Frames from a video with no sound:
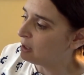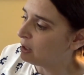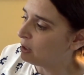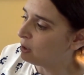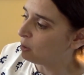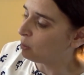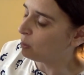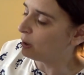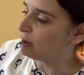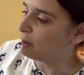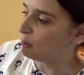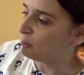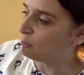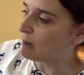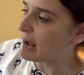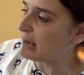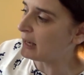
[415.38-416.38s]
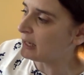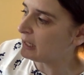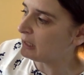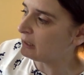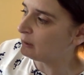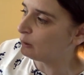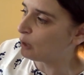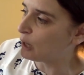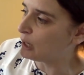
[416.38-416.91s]
where the
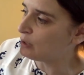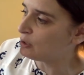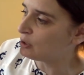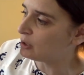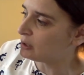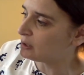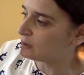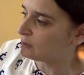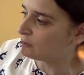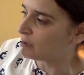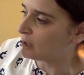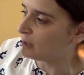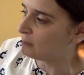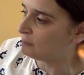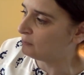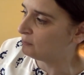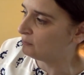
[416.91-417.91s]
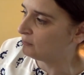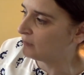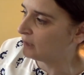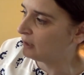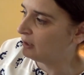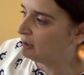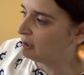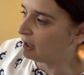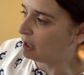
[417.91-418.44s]
rocket launches from.
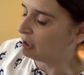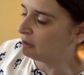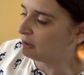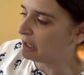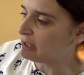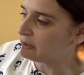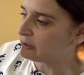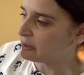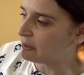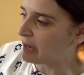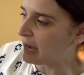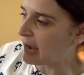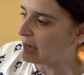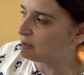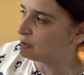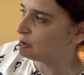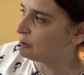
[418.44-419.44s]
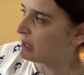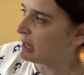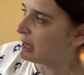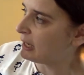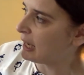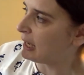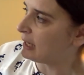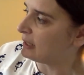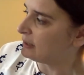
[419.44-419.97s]
All right, so the
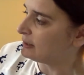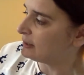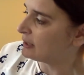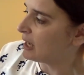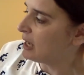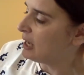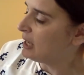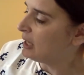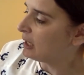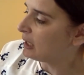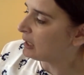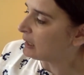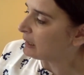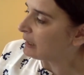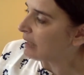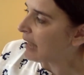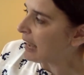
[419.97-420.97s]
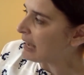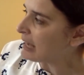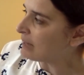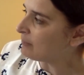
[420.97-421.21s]
astronaut has climbed